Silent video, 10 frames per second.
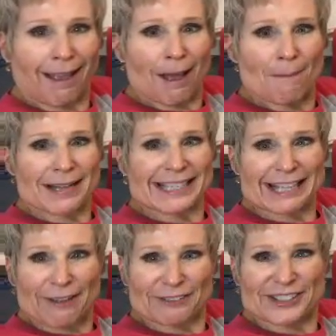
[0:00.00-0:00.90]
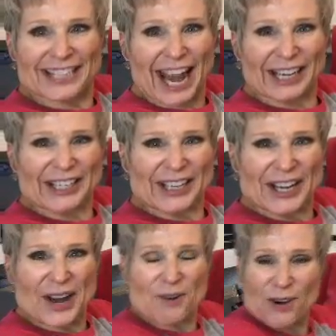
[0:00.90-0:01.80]
My self-tanner
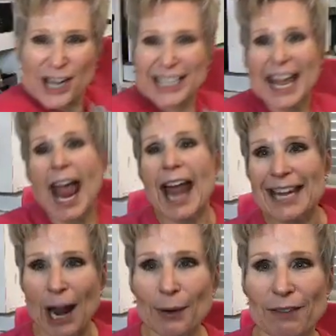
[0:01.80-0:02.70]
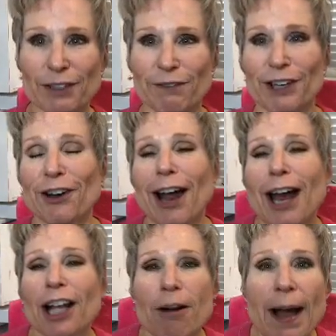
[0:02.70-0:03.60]
works. And now we have to figure out how
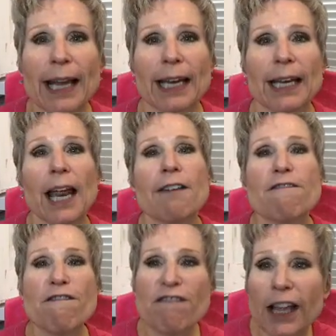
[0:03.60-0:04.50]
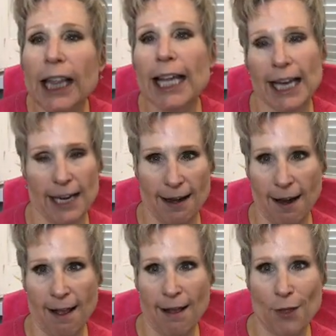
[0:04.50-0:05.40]
to go back in and fill in
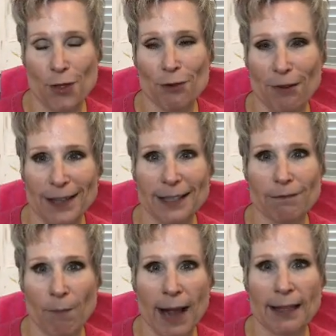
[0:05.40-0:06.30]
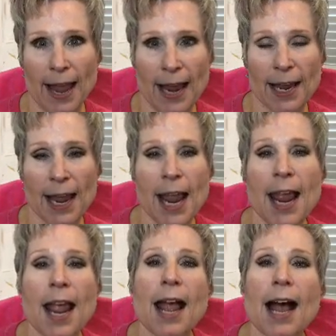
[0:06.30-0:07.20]
the rest of my leg
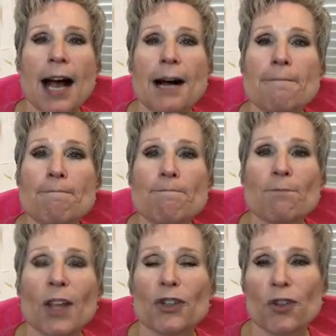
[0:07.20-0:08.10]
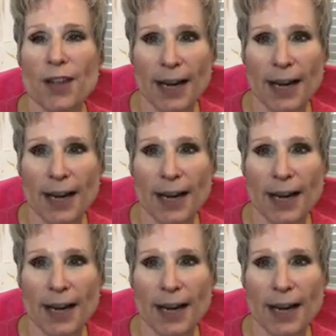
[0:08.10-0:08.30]
so that I